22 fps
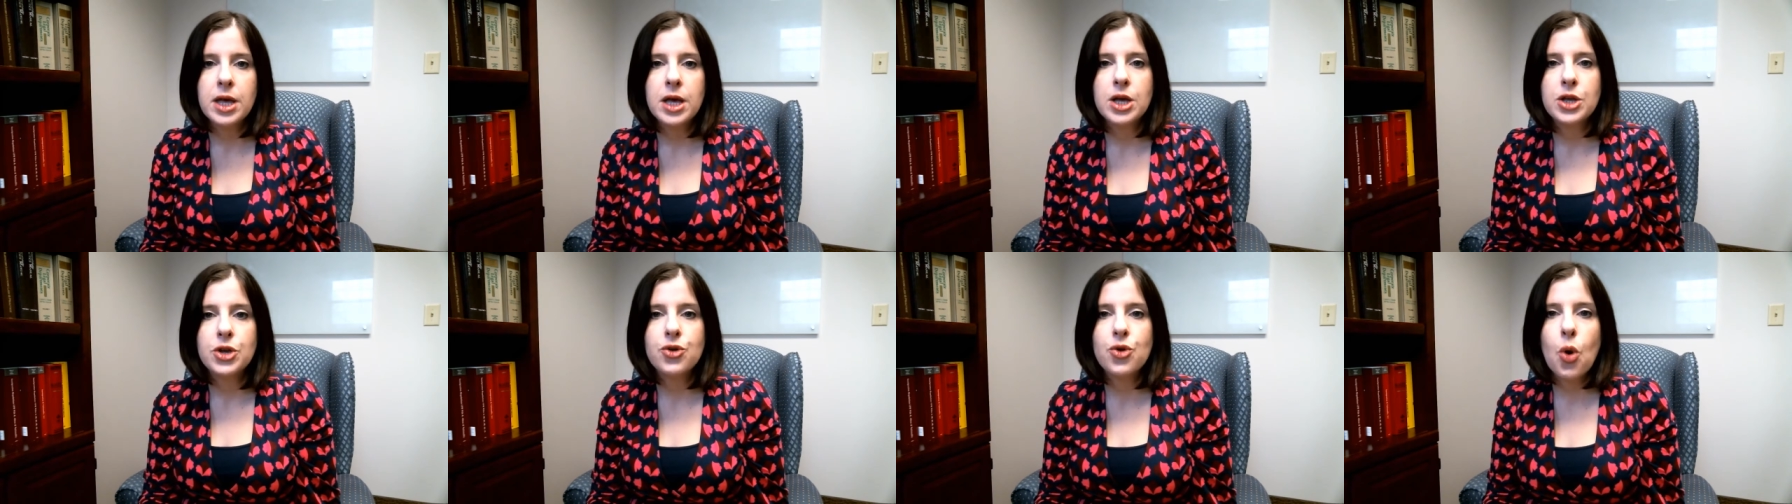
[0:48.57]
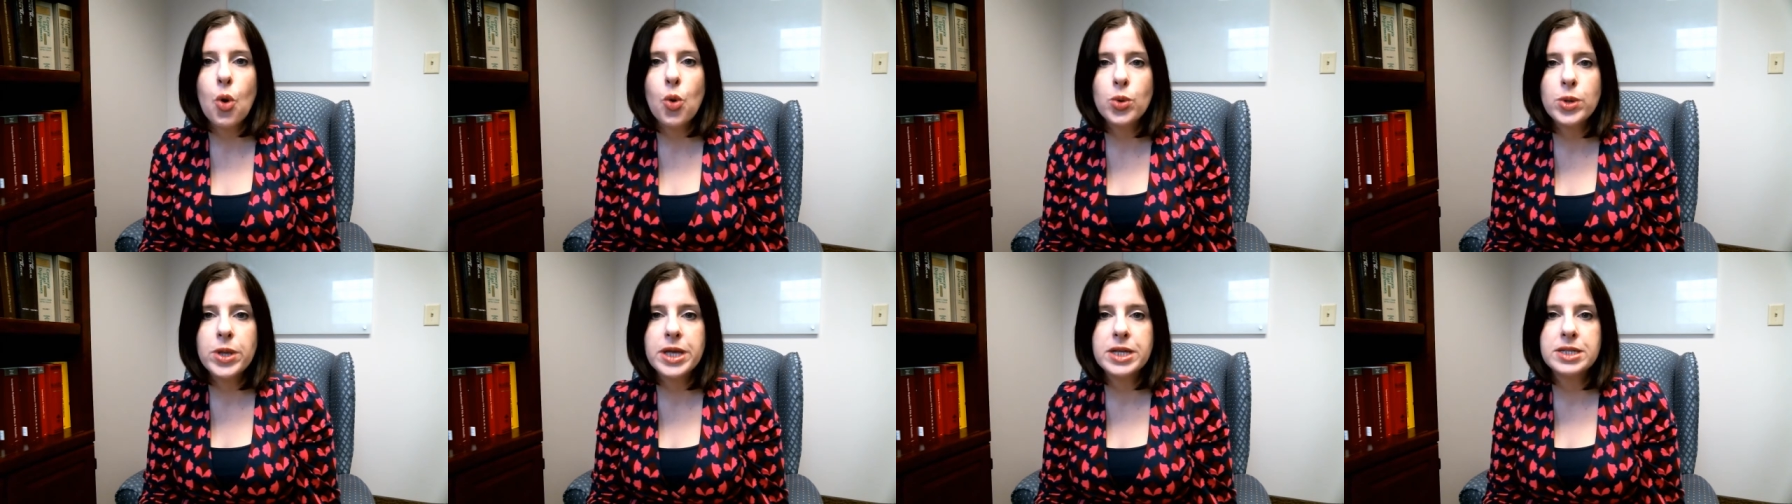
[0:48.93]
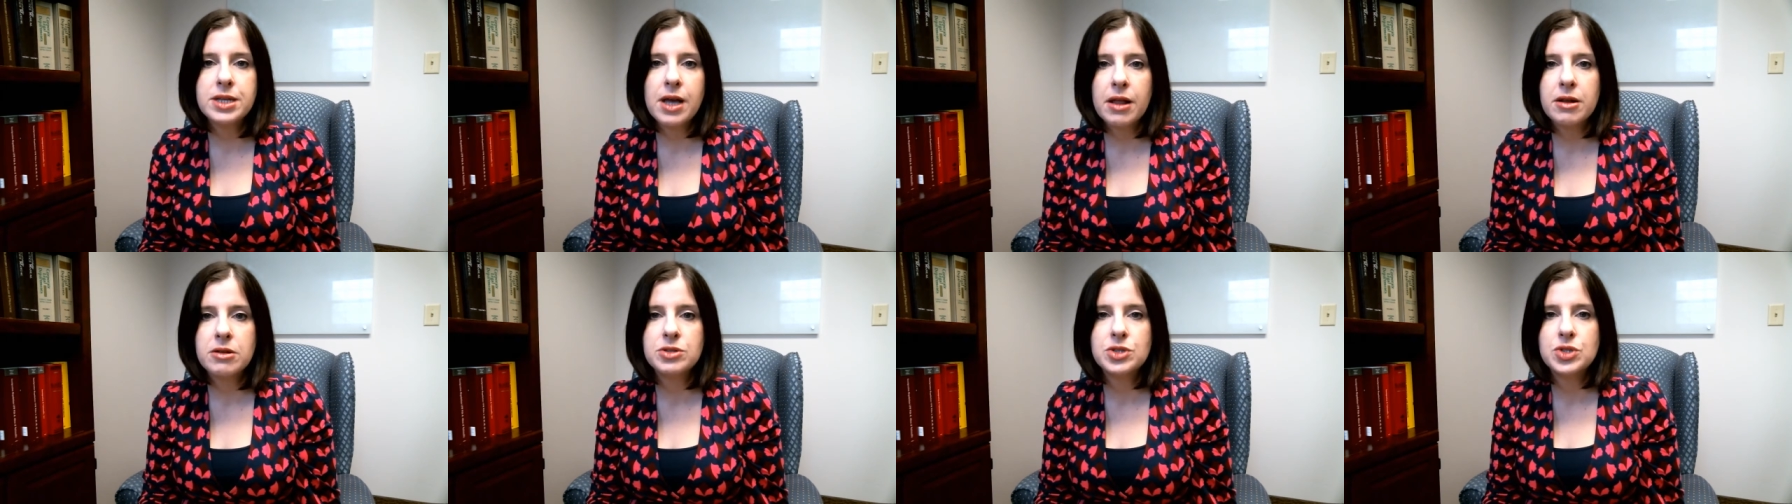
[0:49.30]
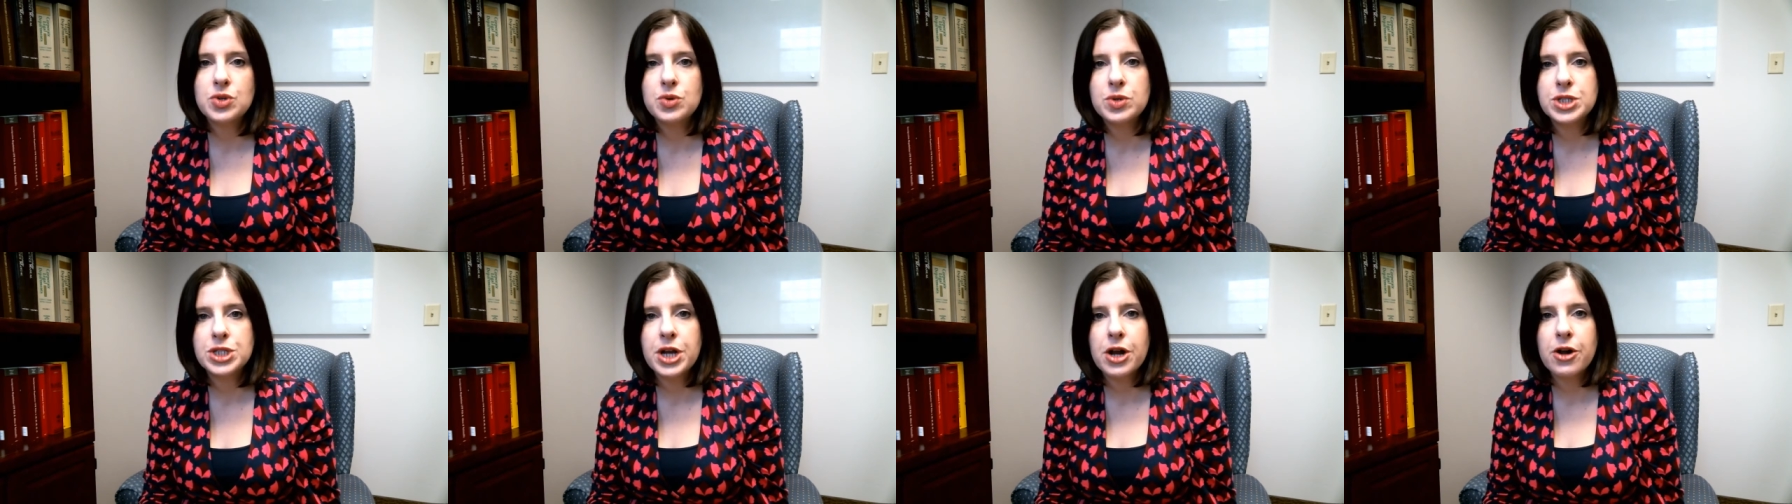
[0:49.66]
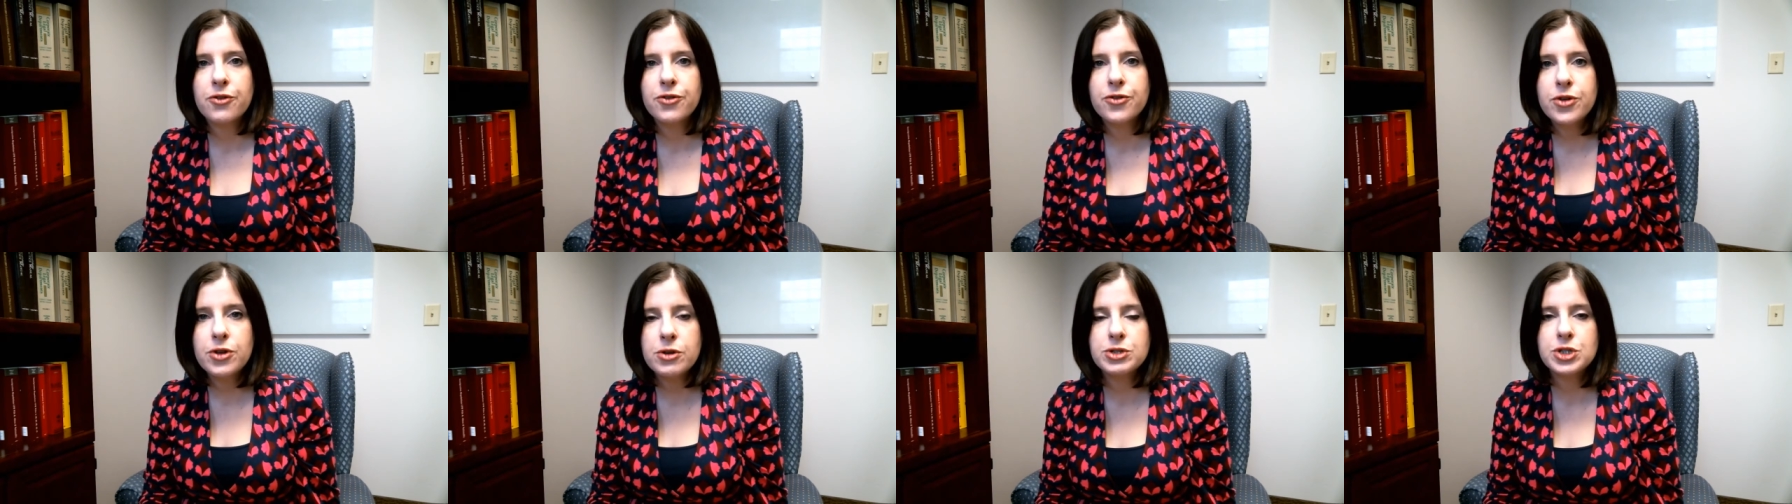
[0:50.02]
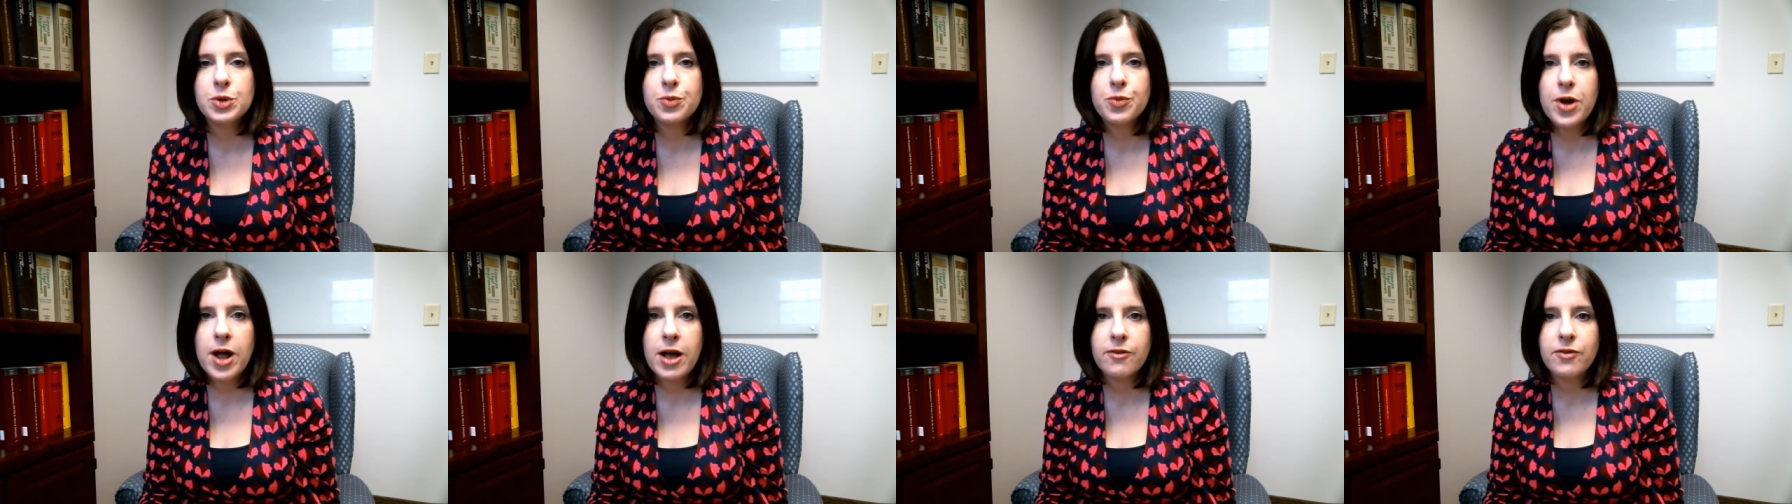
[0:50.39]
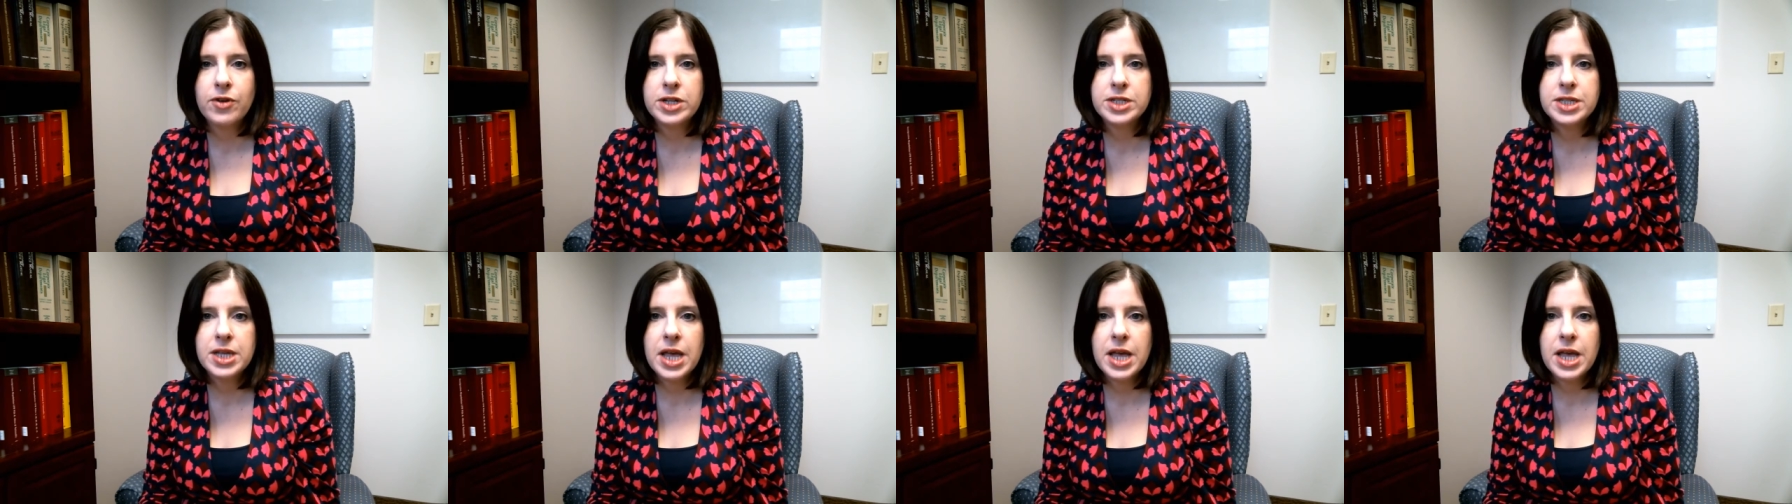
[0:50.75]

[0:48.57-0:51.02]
You're only entitled to a share of future profits